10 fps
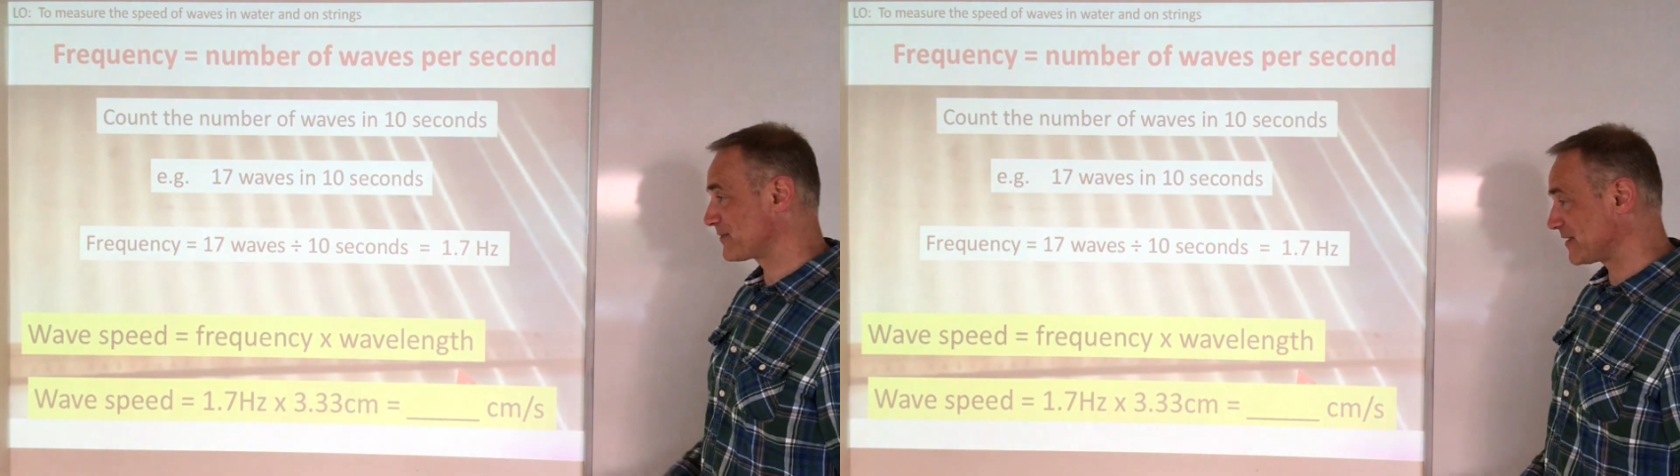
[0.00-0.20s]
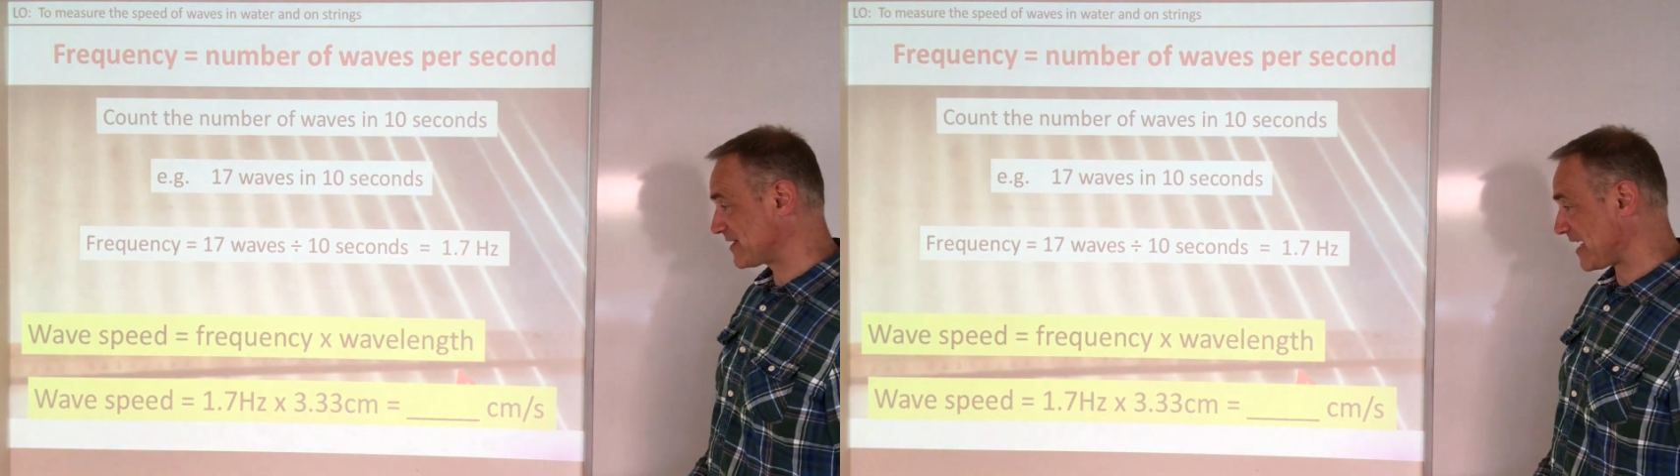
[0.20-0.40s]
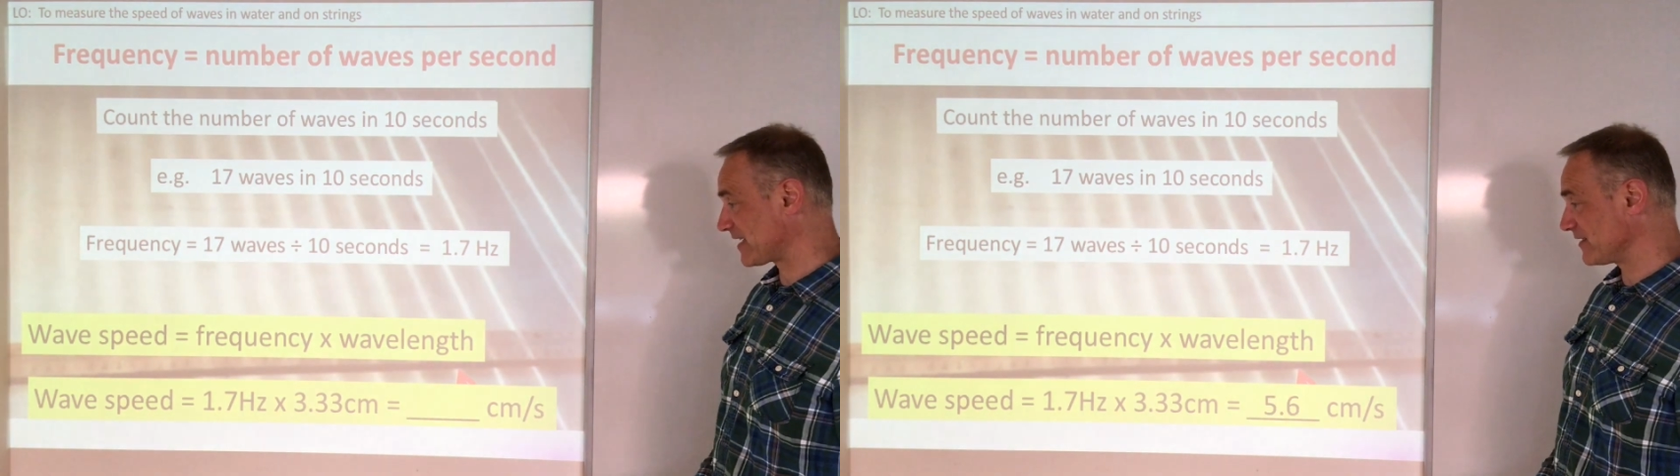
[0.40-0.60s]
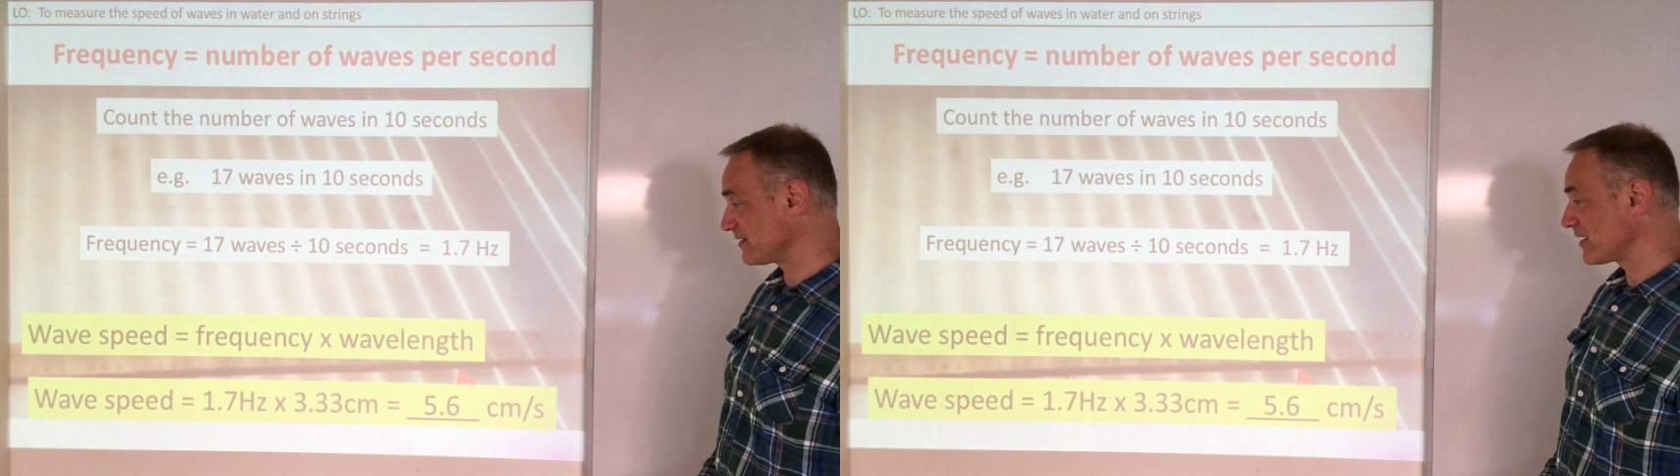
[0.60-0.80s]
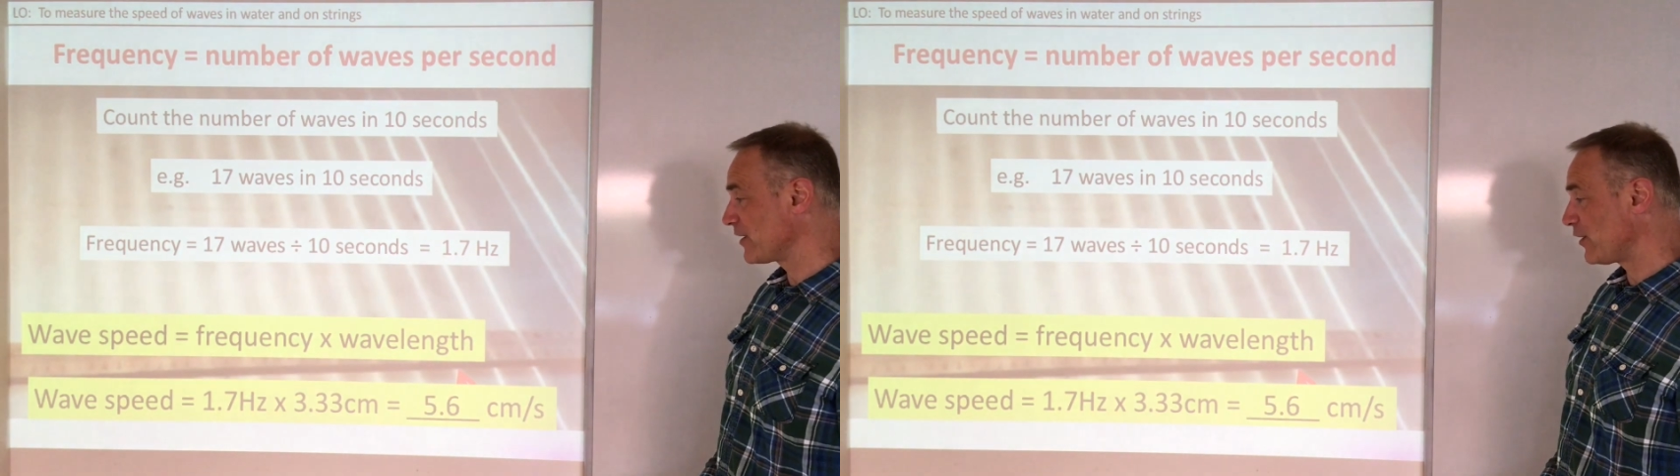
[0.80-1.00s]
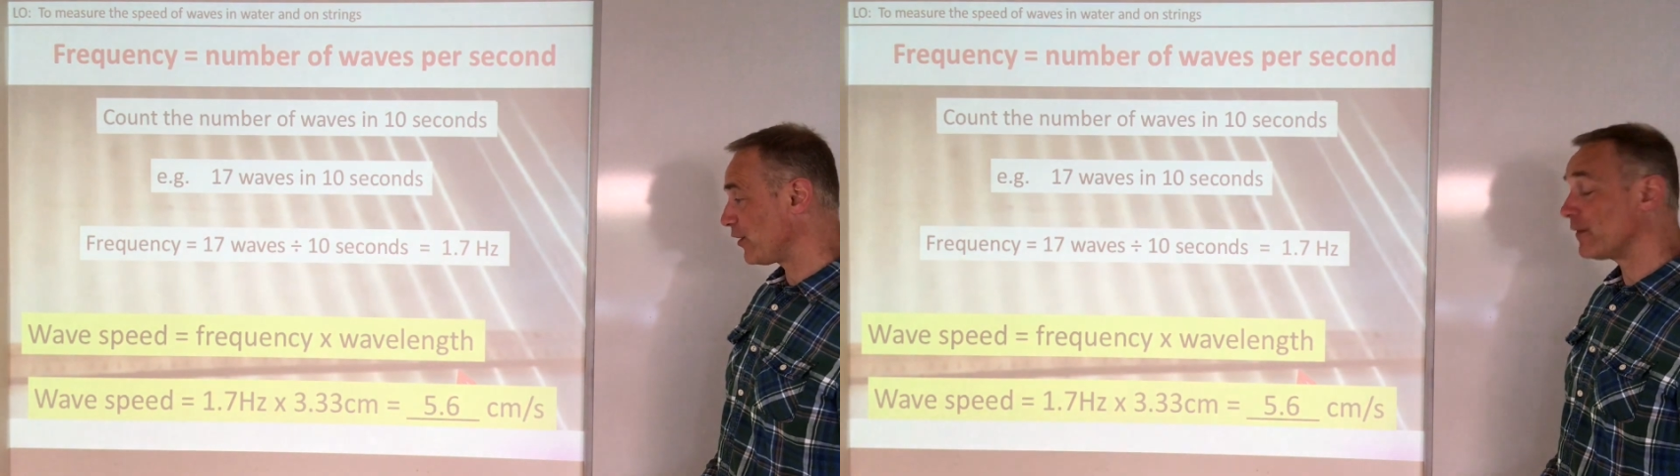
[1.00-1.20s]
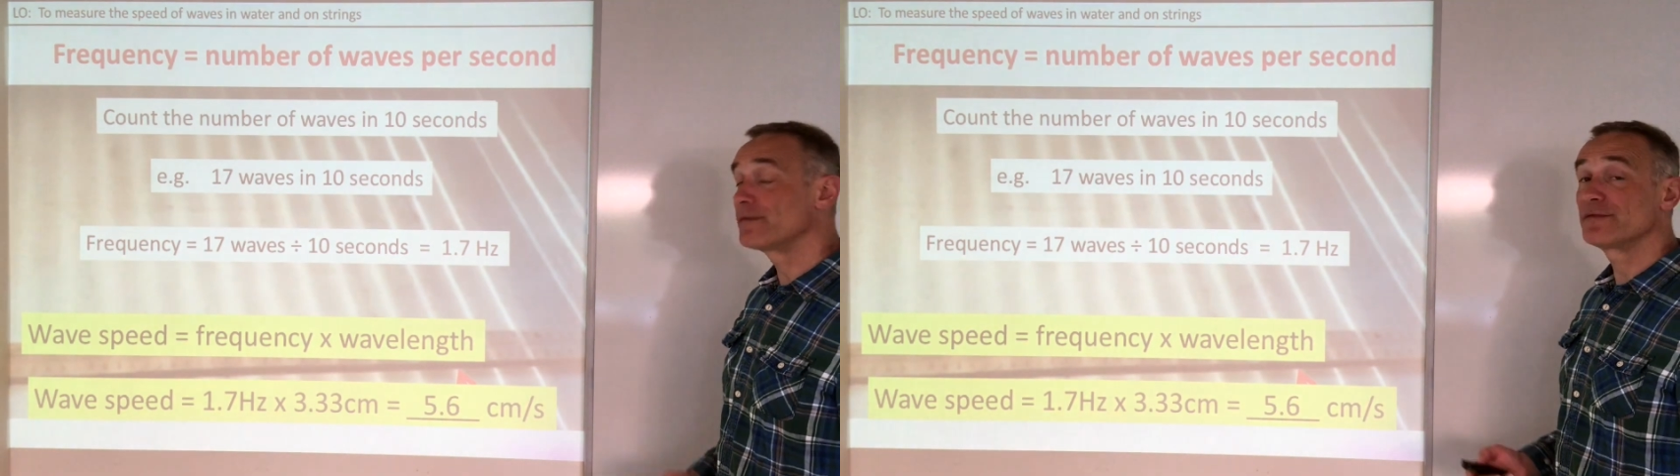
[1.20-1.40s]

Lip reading: per second of